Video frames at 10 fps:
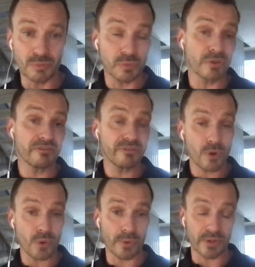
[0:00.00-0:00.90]
move
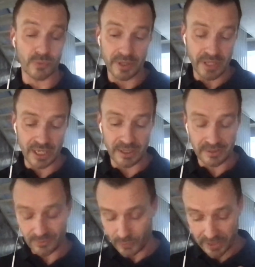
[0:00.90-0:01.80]
forward when
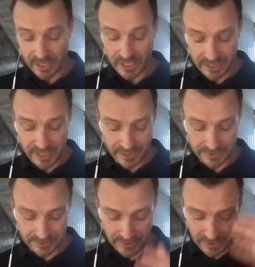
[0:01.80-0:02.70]
they
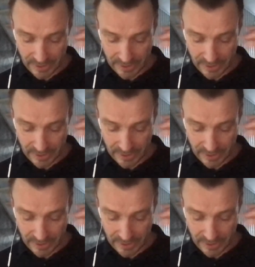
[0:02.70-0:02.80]
can.